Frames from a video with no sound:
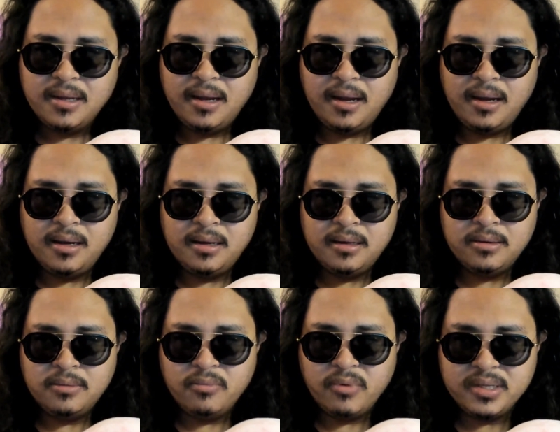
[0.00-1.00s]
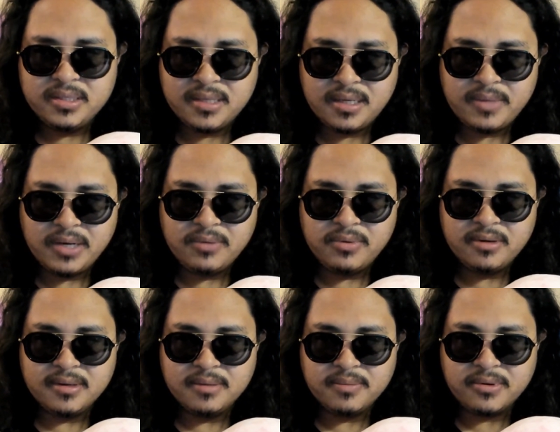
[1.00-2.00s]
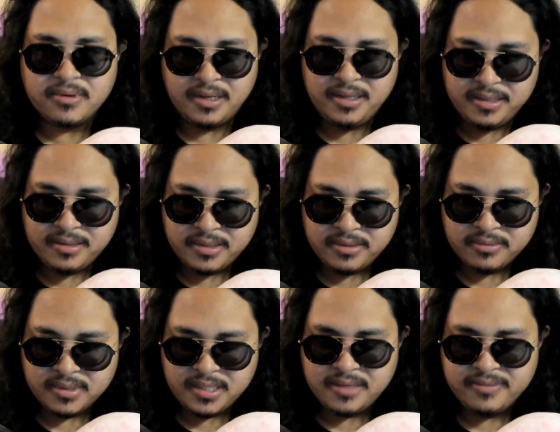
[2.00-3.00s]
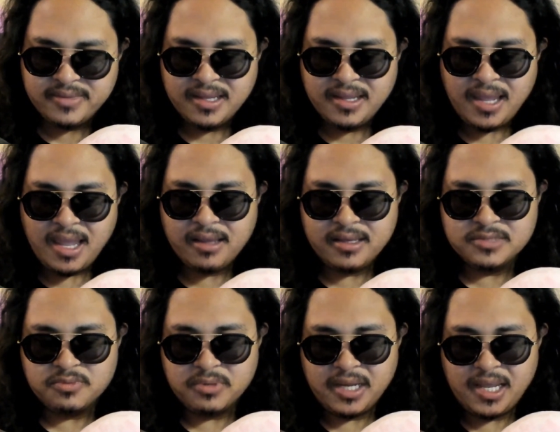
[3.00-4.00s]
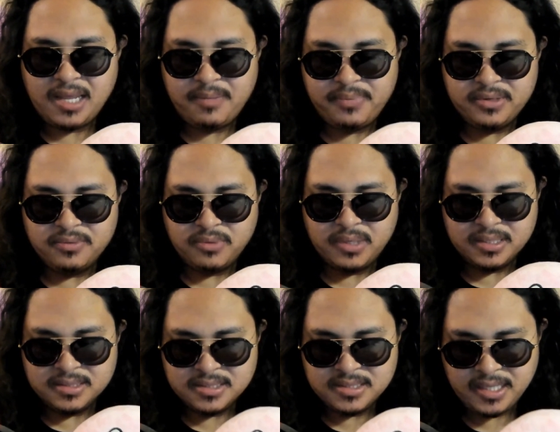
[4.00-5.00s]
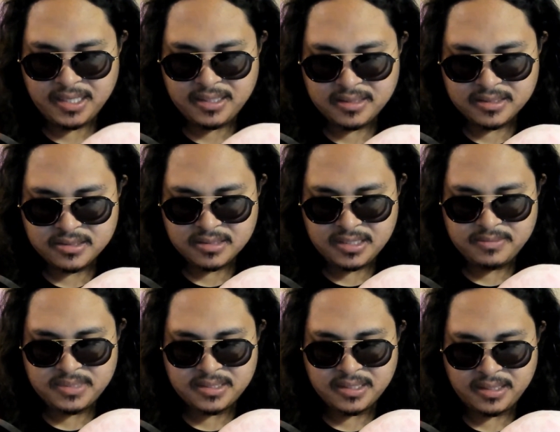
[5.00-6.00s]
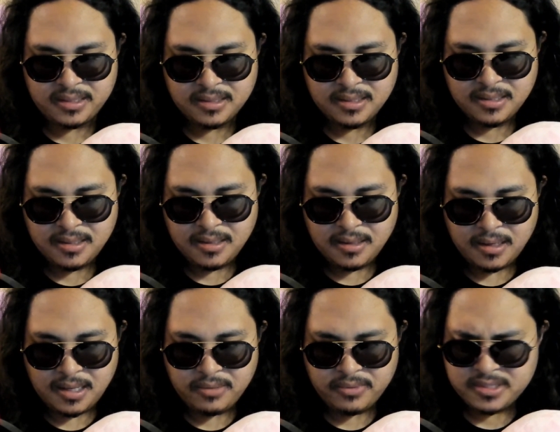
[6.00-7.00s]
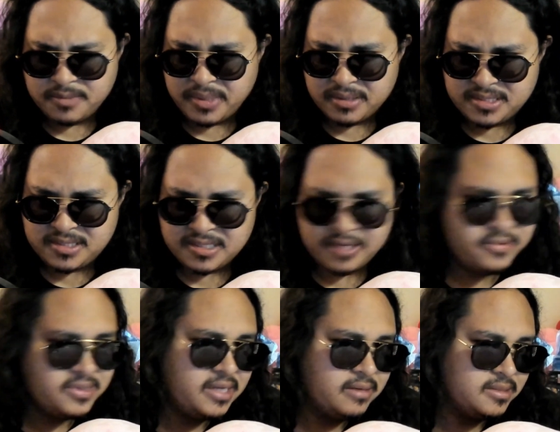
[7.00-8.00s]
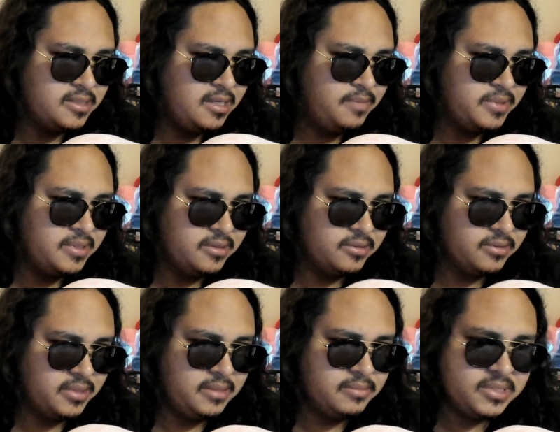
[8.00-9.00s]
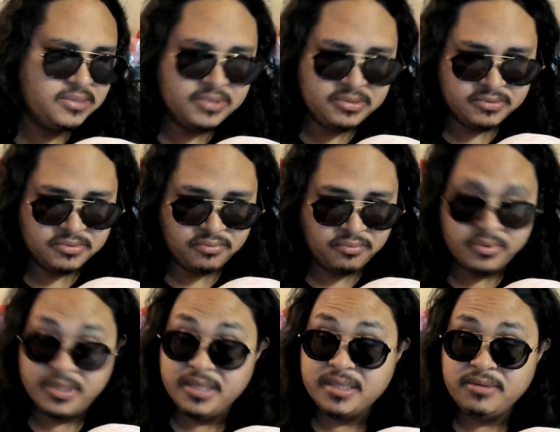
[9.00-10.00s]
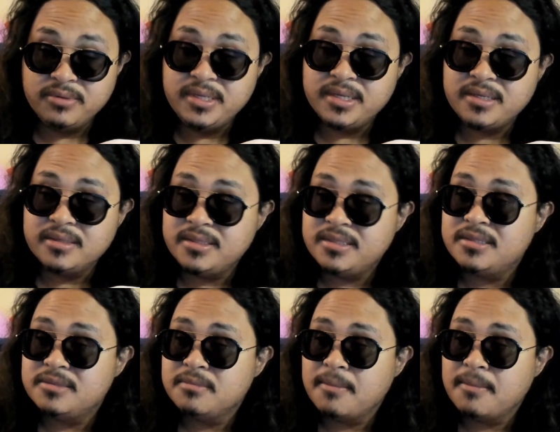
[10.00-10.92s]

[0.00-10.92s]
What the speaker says: One time I woke up crying and relieved, because what happened was, in the dream state, I went about 7 layers deep into dreams, which was really ridiculous.